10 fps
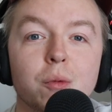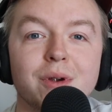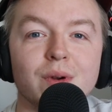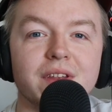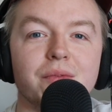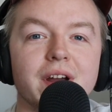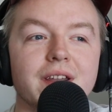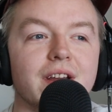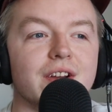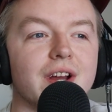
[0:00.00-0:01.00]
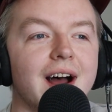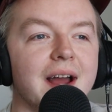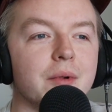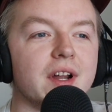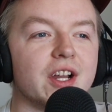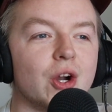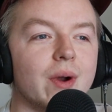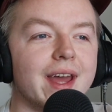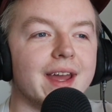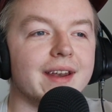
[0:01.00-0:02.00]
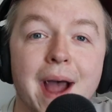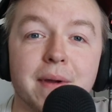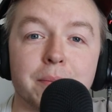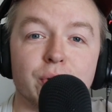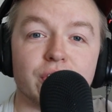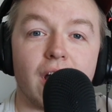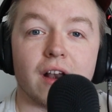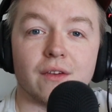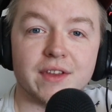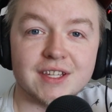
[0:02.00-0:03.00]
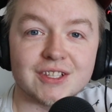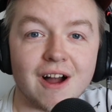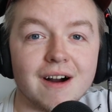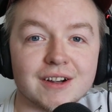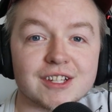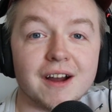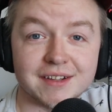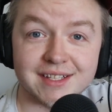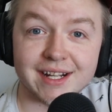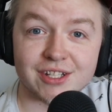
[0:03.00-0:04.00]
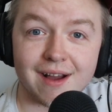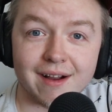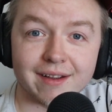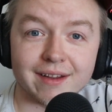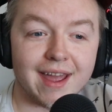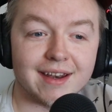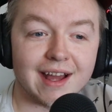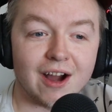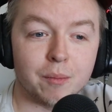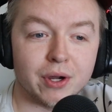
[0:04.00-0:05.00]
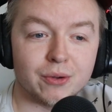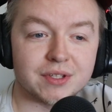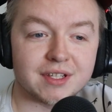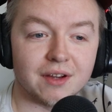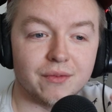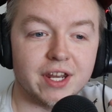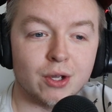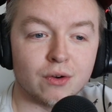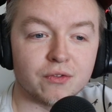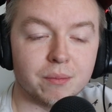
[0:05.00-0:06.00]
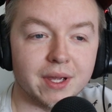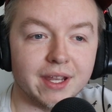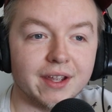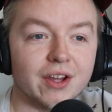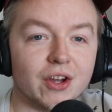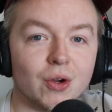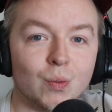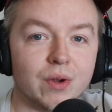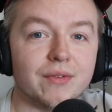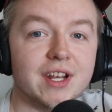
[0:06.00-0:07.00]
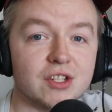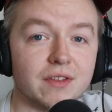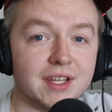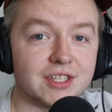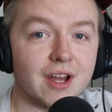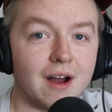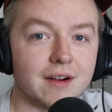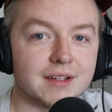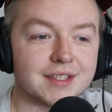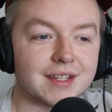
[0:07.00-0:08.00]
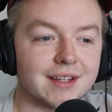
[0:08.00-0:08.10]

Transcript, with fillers: You know it would be really fun? I'm going to go ahead, I'm going to put all of these songs on TikTok and I'll post a video of me with each of these songs.